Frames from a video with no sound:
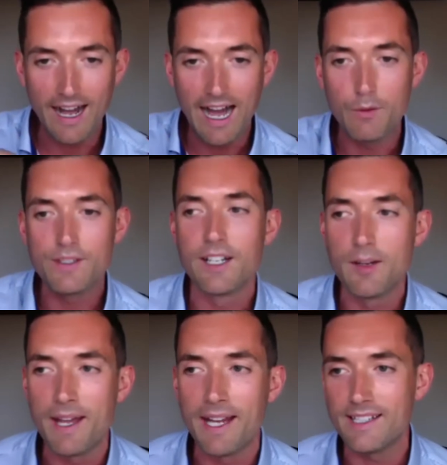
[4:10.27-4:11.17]
I was going to
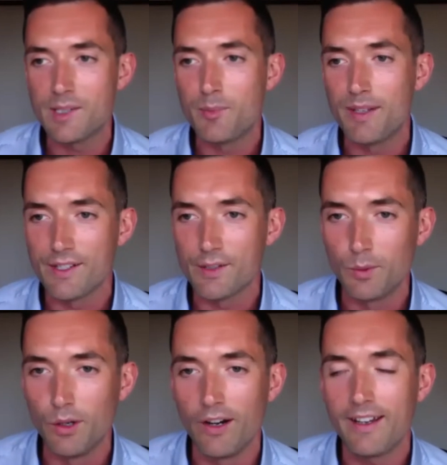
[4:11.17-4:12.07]
make this business work,